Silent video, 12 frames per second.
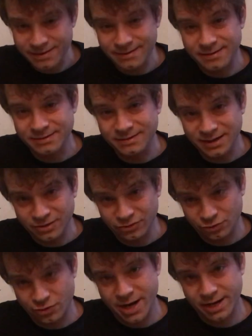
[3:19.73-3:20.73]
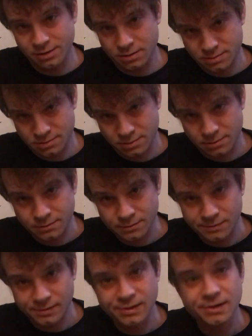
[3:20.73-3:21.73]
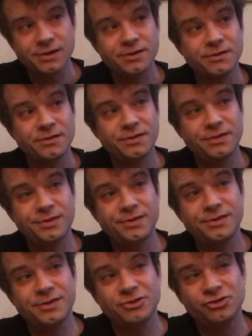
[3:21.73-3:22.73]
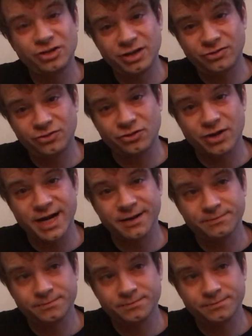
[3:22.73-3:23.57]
the D string, the G string,